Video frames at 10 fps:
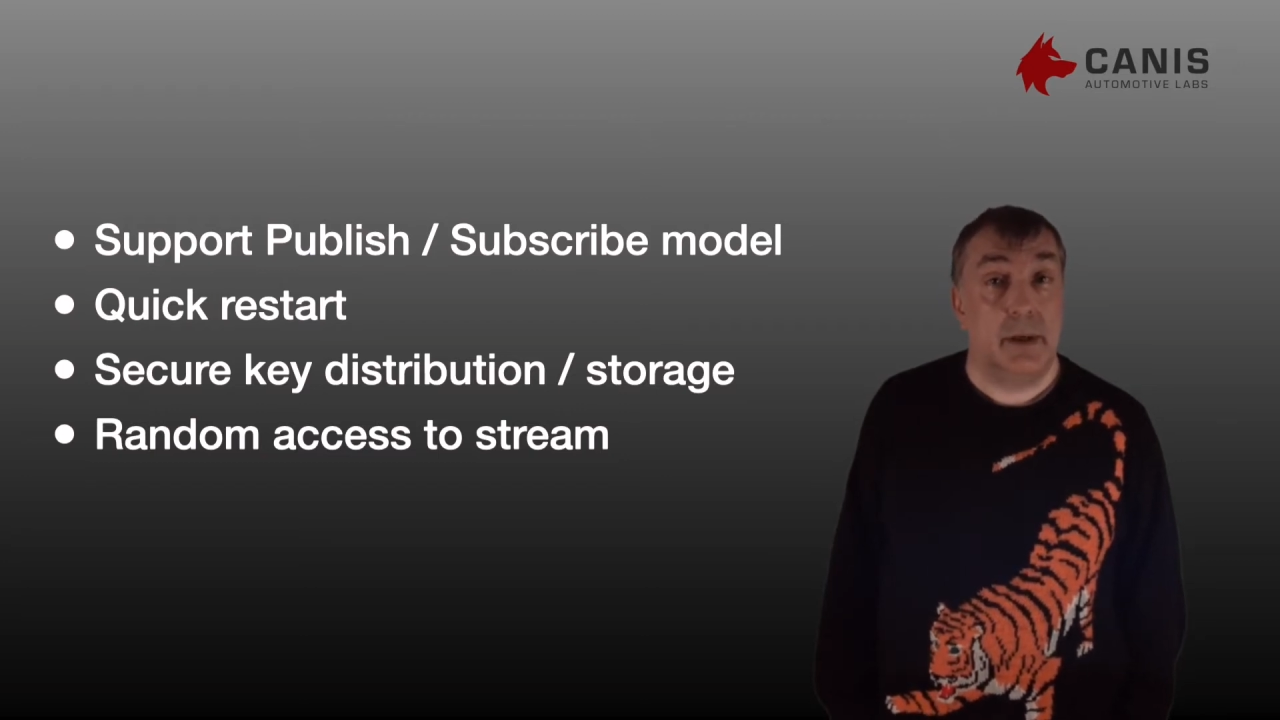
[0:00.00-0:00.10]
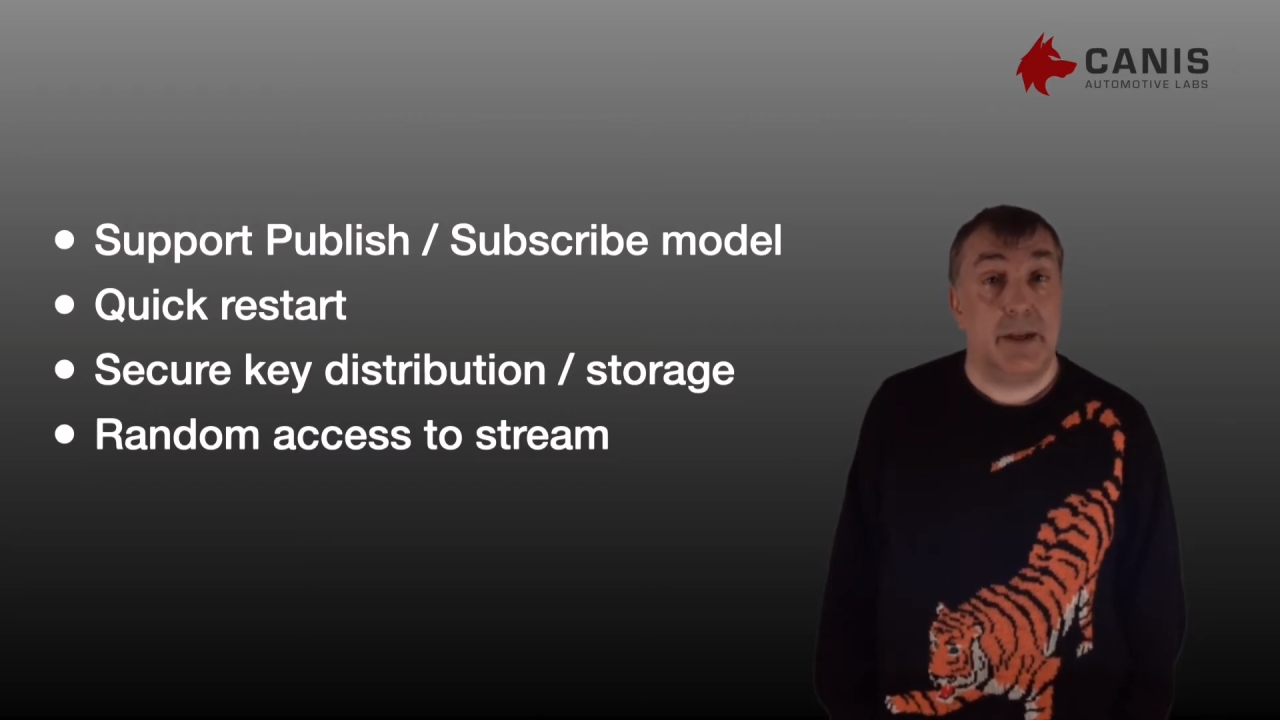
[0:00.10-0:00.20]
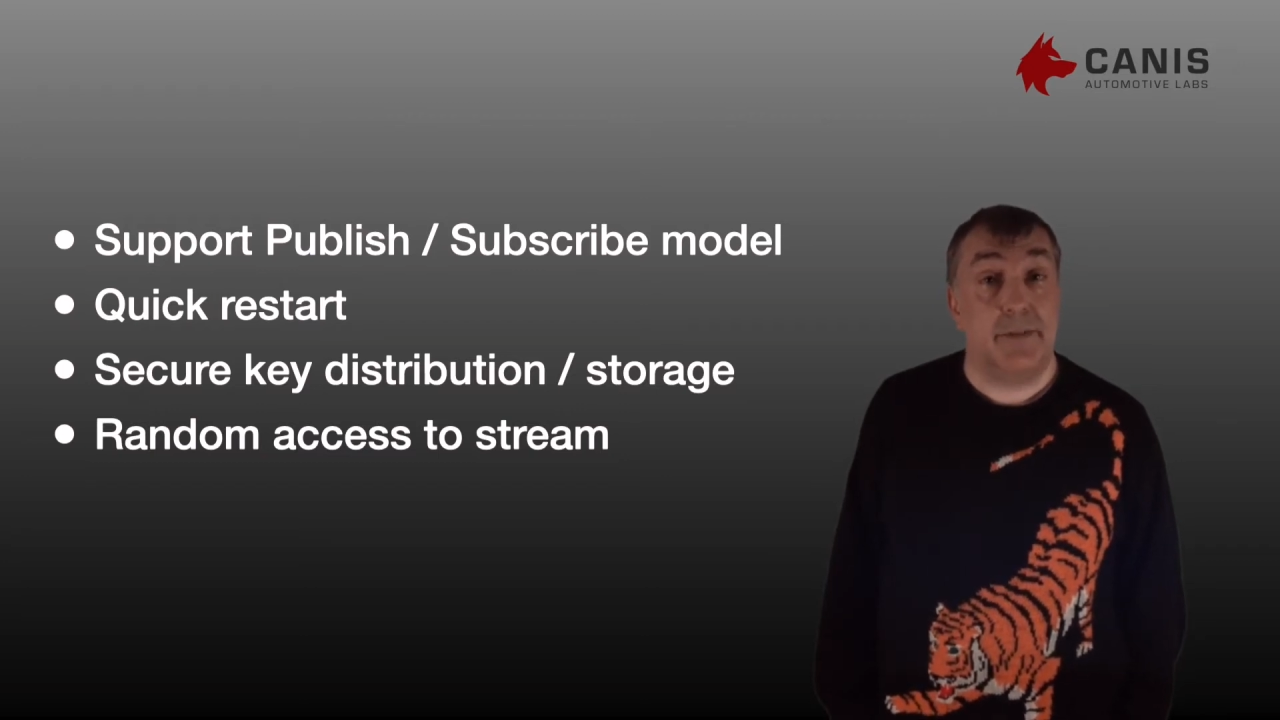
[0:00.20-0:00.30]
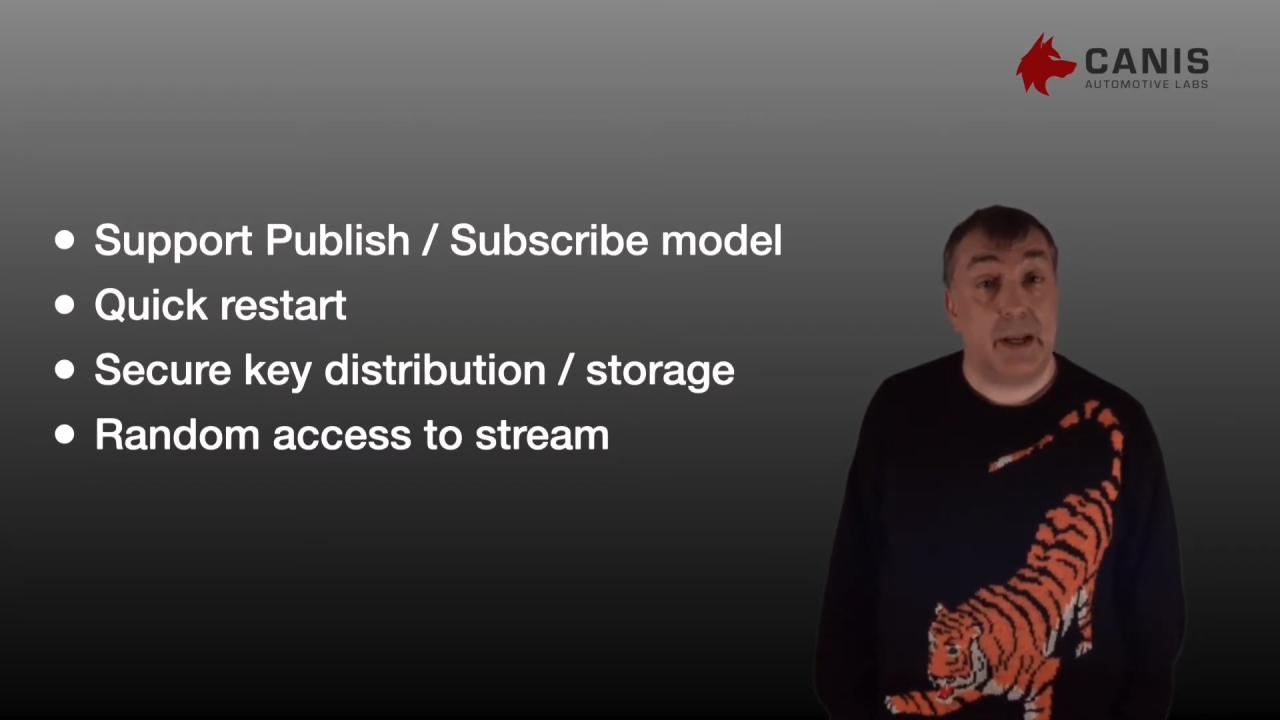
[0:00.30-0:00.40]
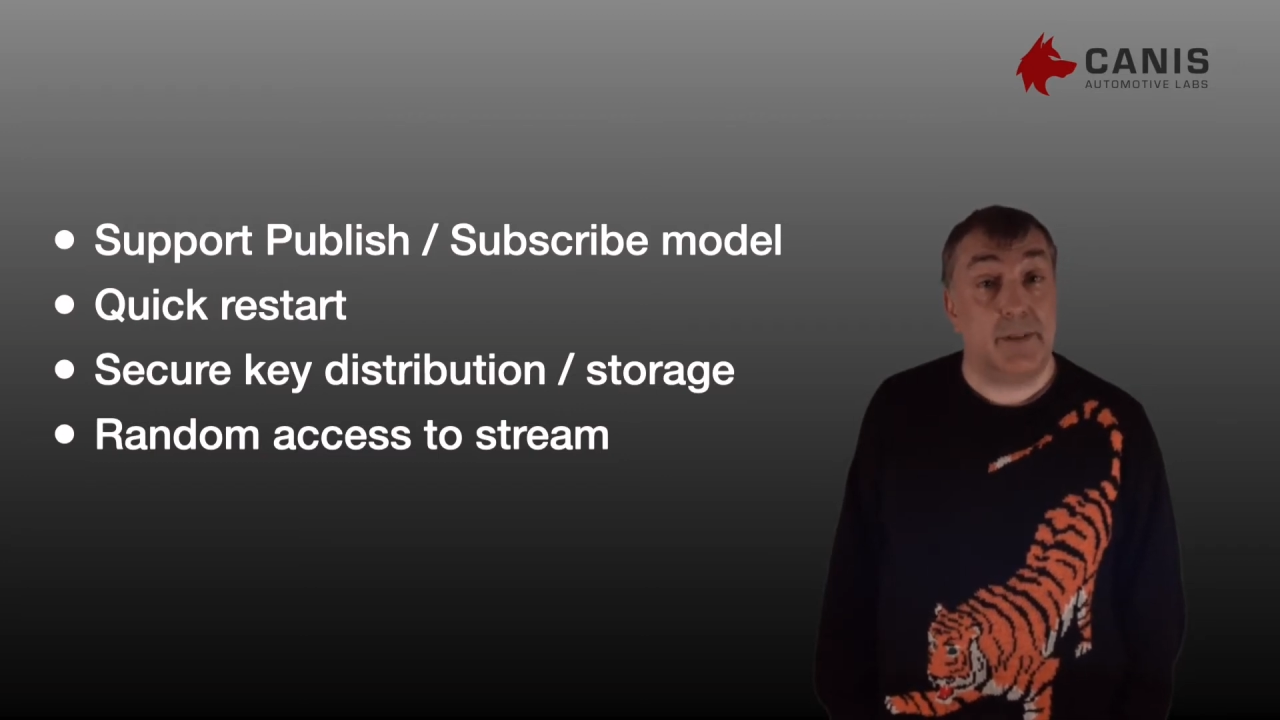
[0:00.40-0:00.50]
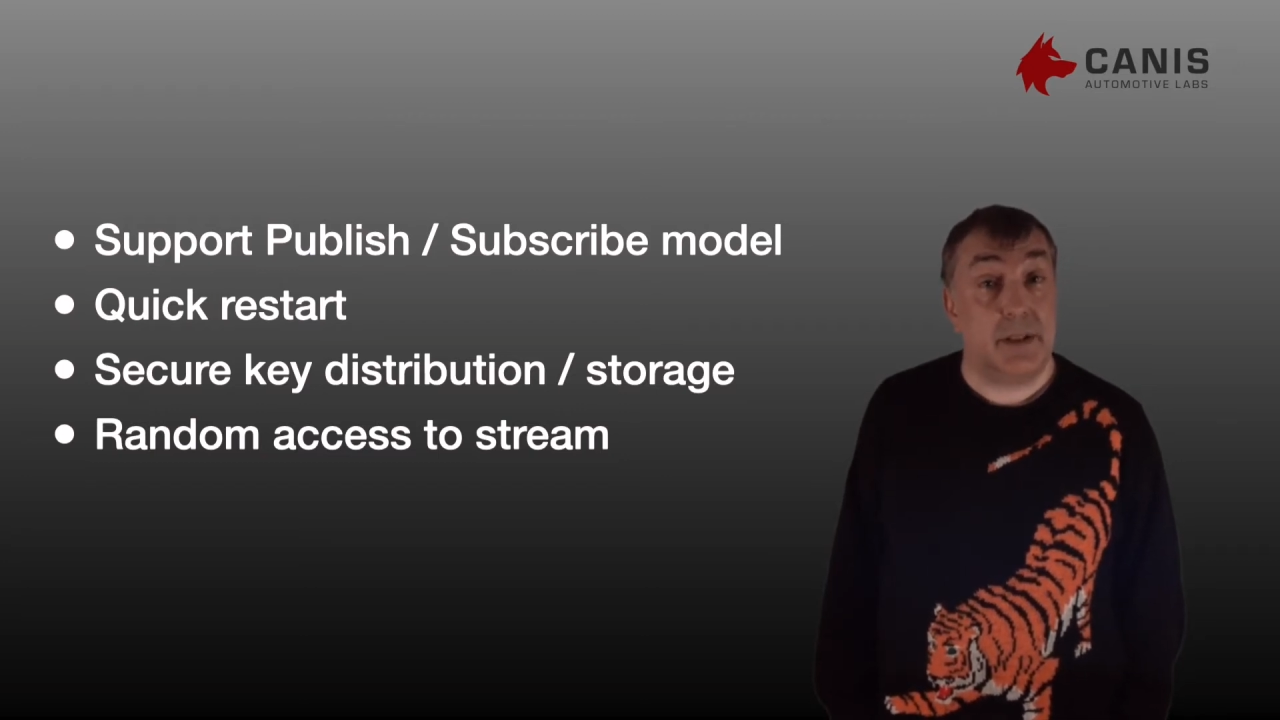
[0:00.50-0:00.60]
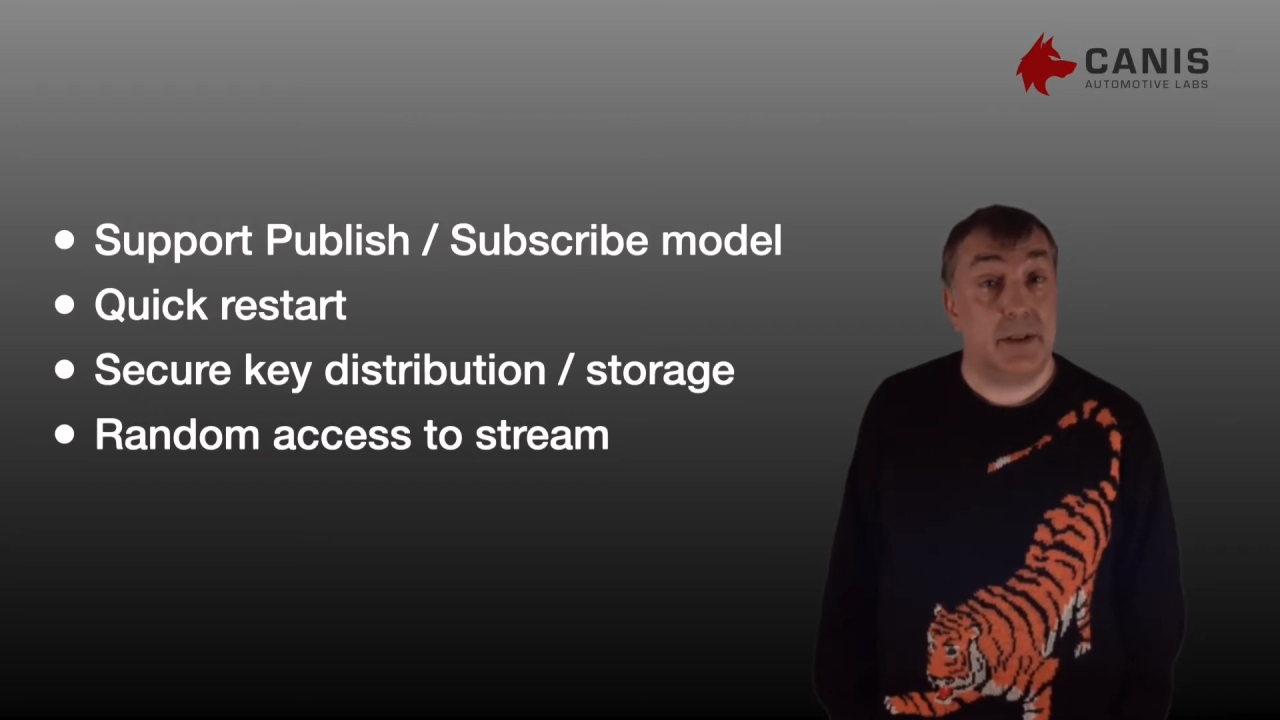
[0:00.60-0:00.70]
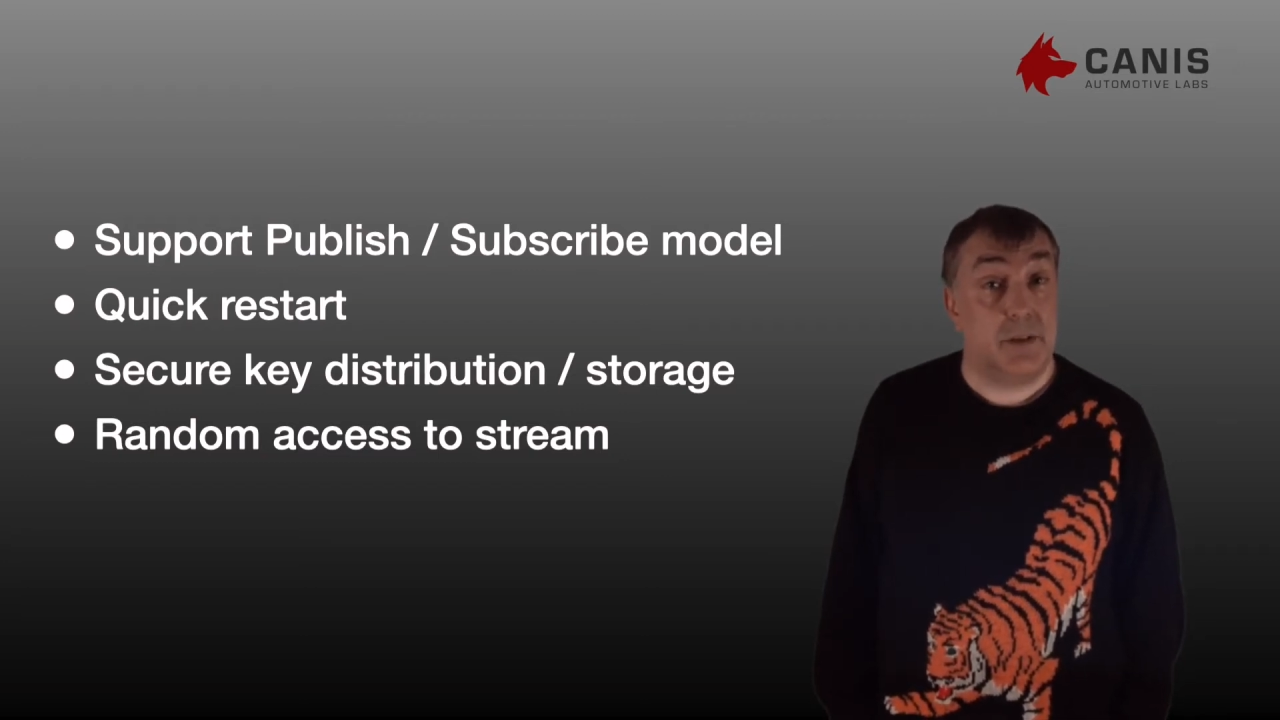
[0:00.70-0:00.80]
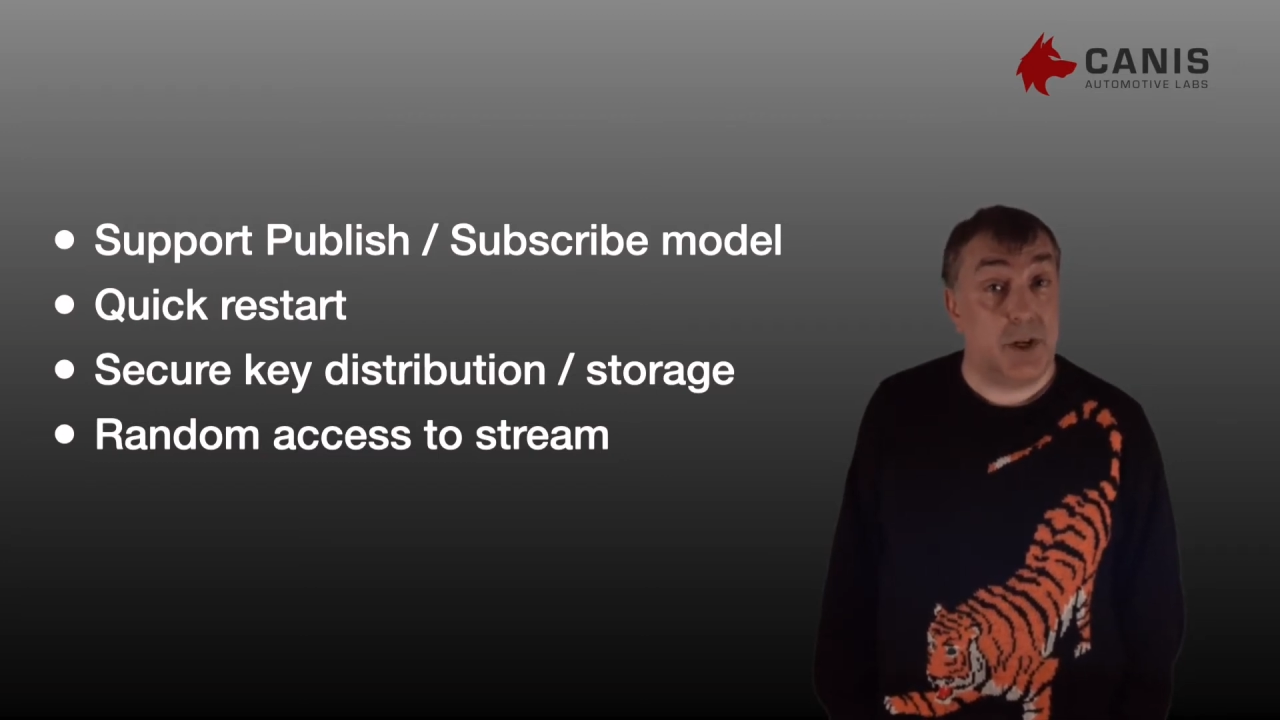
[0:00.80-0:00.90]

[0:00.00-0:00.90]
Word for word: In fact, this is a